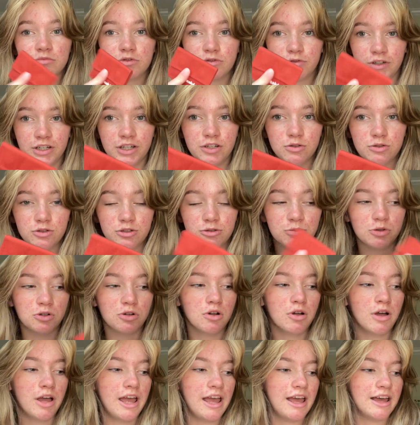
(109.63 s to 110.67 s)

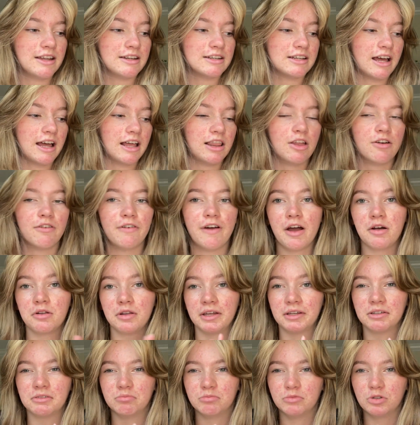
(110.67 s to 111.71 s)
reusable and I love how
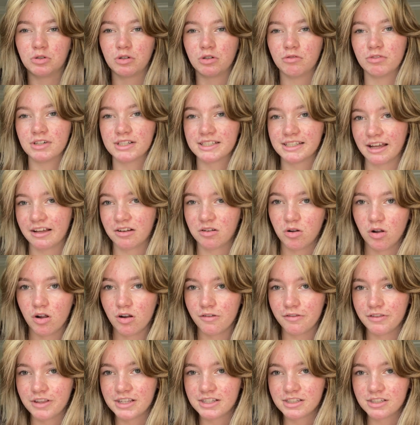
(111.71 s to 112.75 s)
like you can recycle all
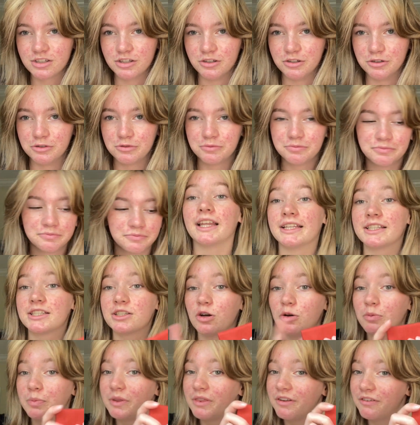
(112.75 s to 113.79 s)
of this too. Let's
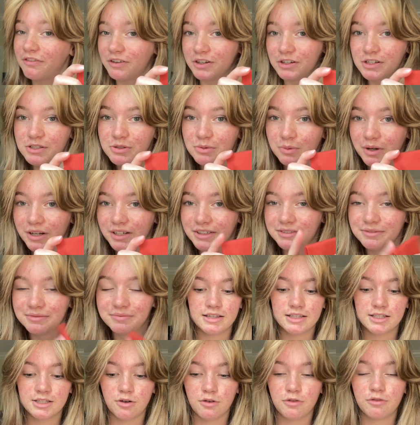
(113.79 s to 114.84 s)
open the first one.
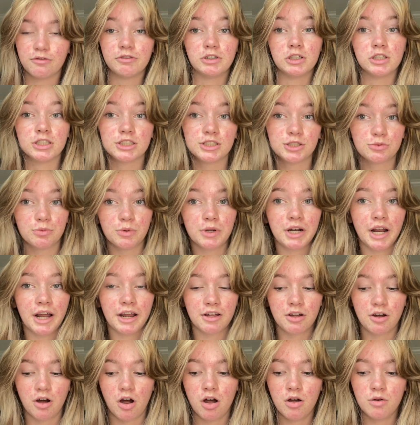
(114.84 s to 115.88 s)
So first what I
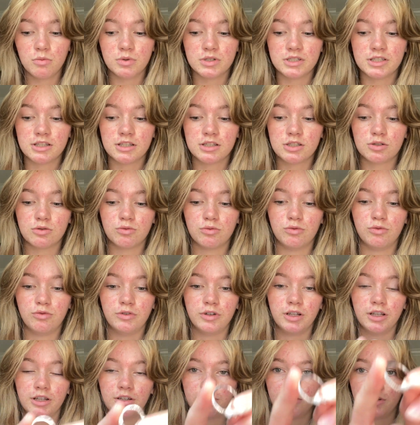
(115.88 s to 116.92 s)
got was this
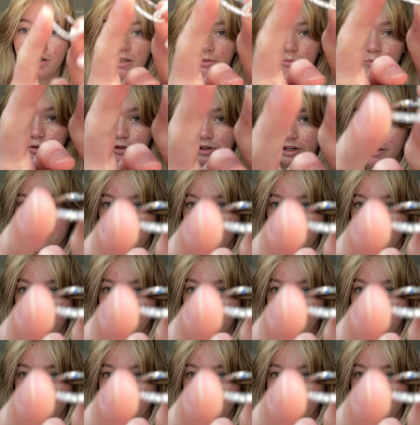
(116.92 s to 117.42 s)
really pretty